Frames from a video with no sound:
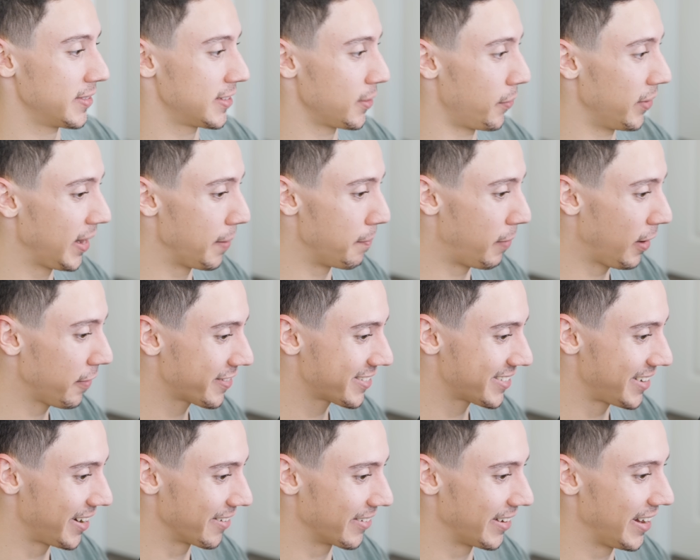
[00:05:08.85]
So when they buffed
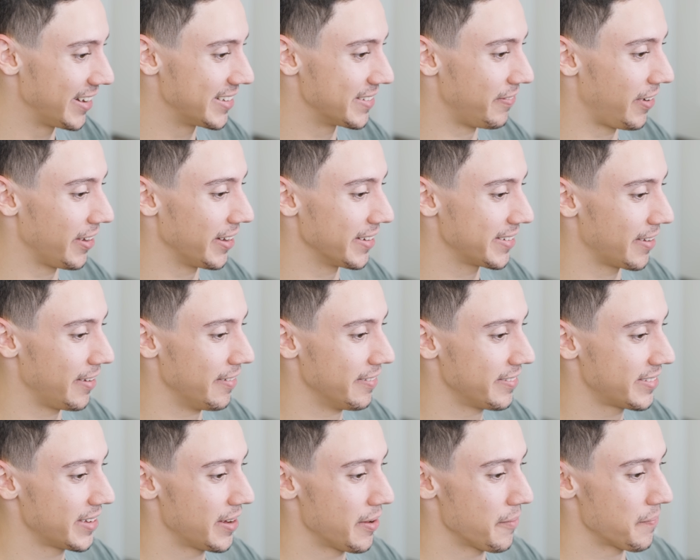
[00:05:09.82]
stun grenades and
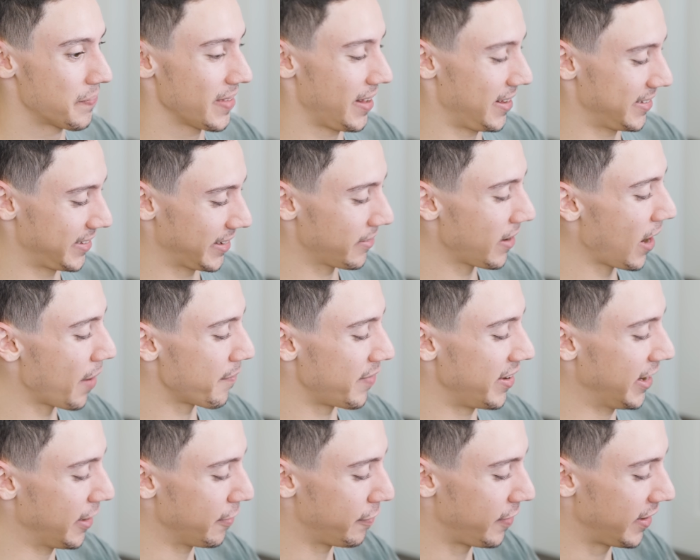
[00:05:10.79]
Molotovs, I was like,
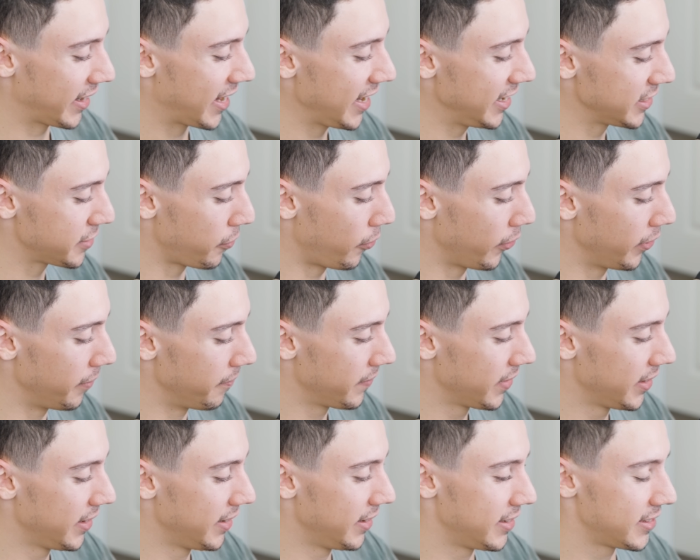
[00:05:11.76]
crap, I need to find keys for
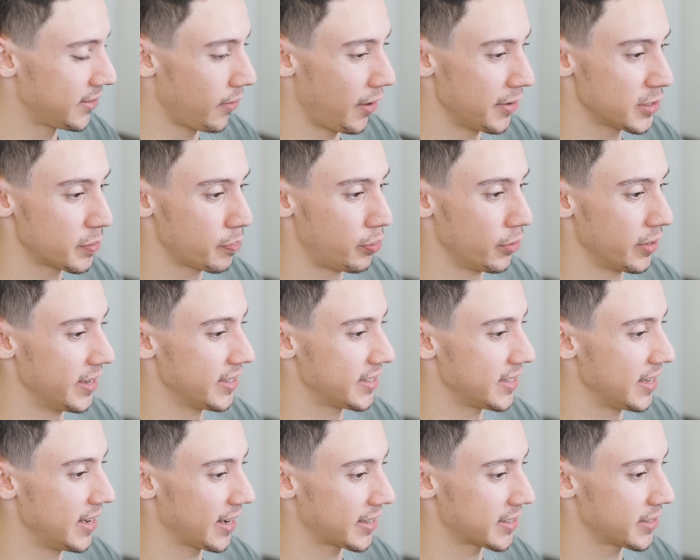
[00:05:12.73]
them. So I just put it
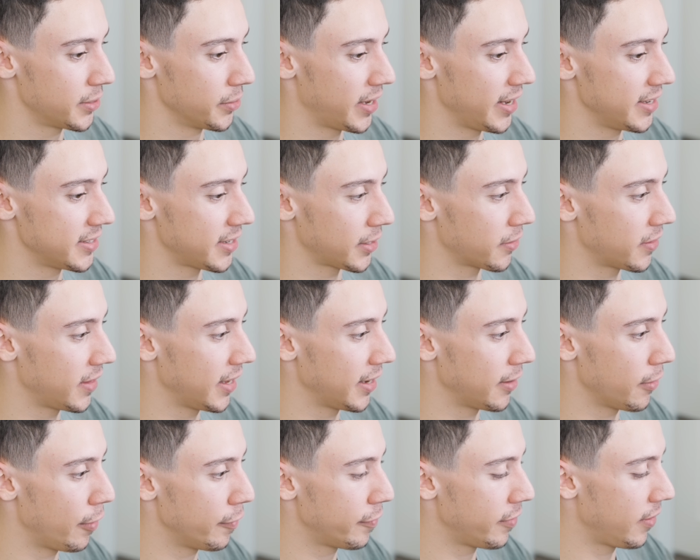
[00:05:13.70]
as the next 2 keys I could
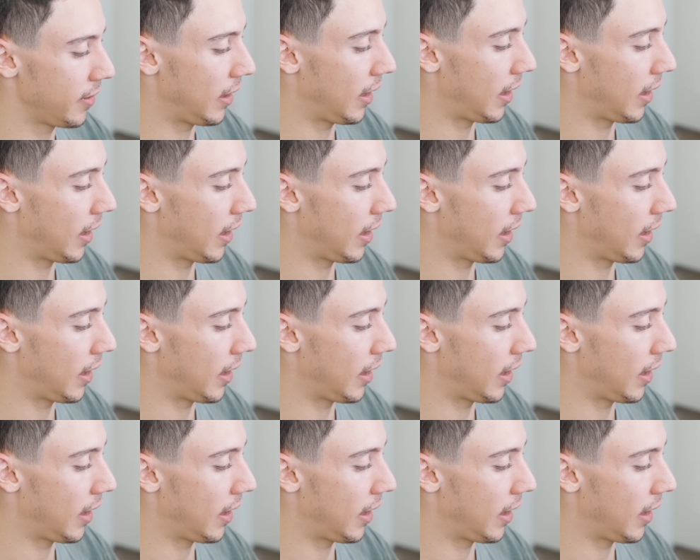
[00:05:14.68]
think of.